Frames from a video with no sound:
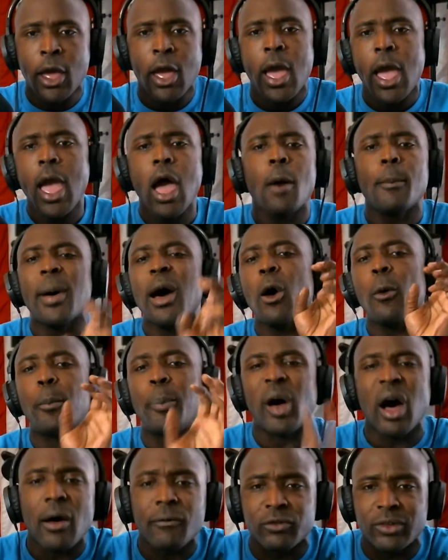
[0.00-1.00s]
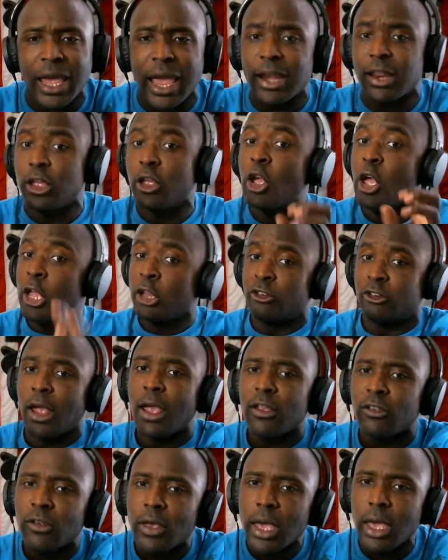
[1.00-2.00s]
How about Puff Daddy,
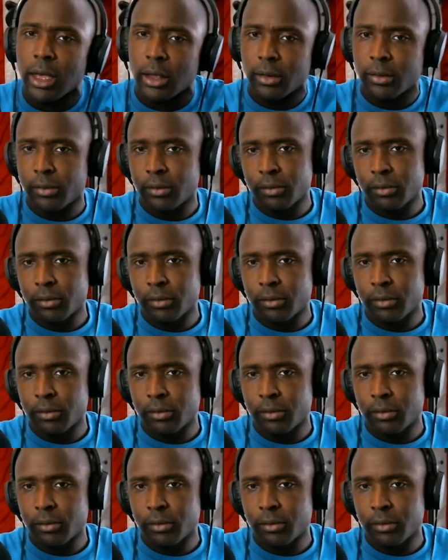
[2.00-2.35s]
Jay Z?